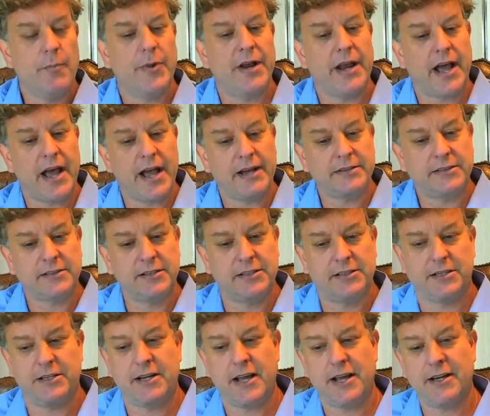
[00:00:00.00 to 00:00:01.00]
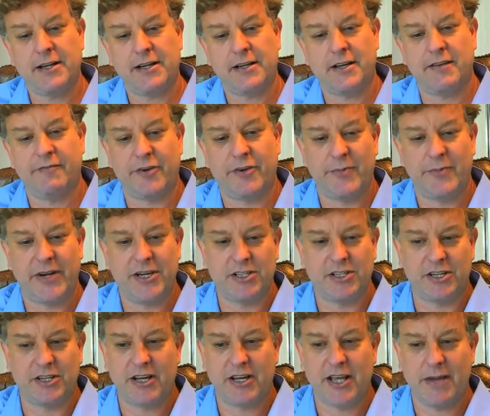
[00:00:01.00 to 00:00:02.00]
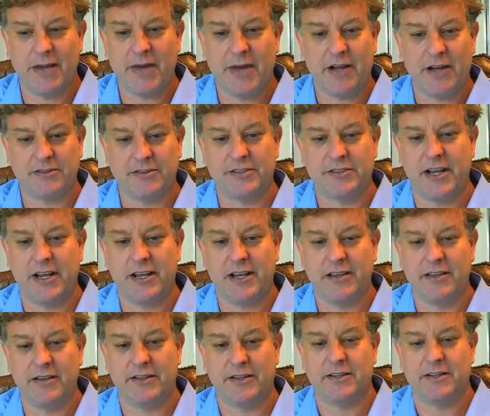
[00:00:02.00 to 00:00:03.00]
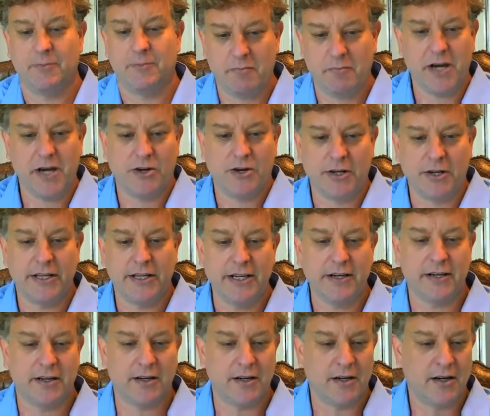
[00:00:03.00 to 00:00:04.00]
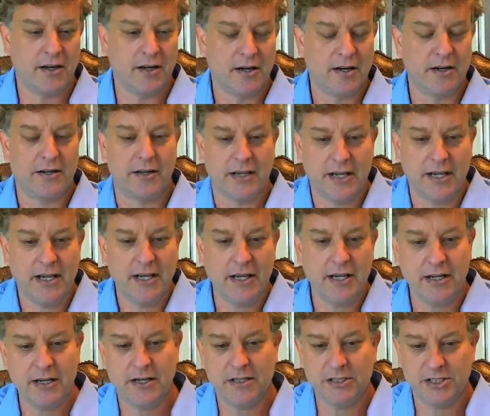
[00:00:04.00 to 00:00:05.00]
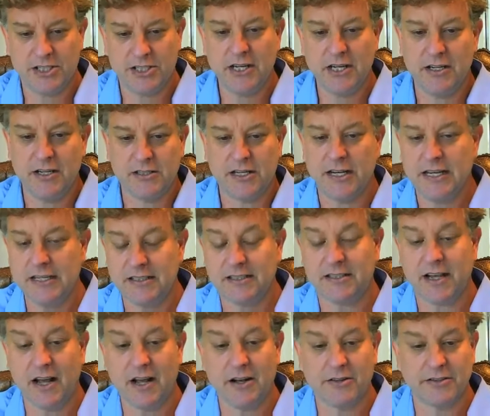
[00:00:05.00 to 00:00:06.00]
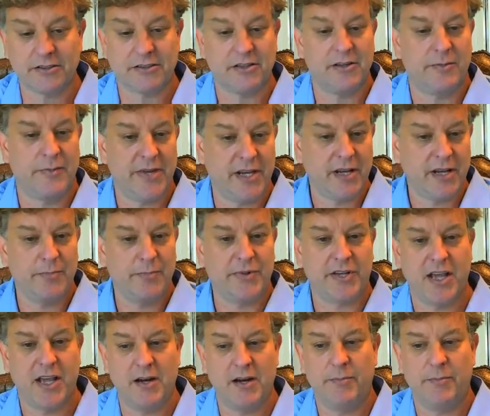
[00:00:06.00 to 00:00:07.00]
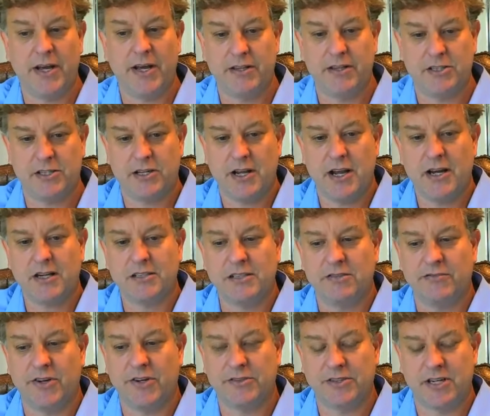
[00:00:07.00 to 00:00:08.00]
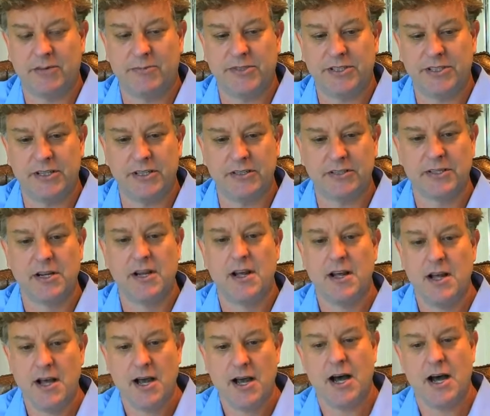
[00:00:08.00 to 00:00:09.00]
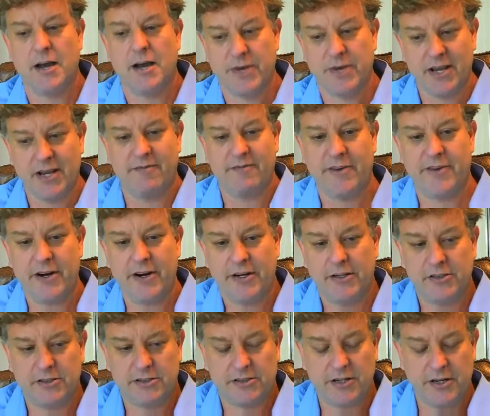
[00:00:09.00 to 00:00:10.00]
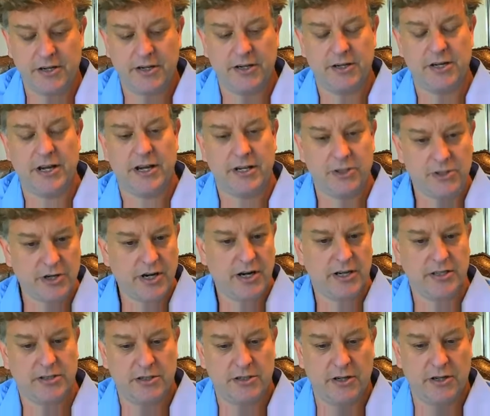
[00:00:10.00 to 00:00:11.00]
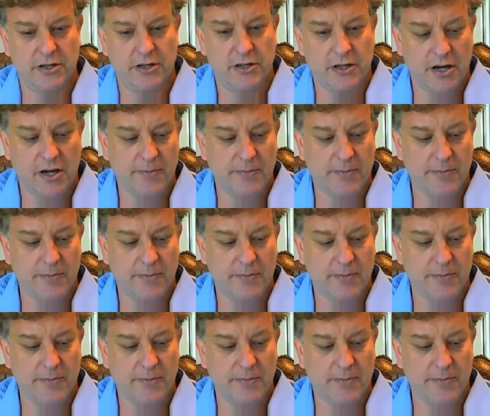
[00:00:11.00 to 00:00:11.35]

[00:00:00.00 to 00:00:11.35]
But as the genetic information came out saying that microglia are the key cells that are being implicated by the genetics of Alzheimer's disease, I became very interested in trying to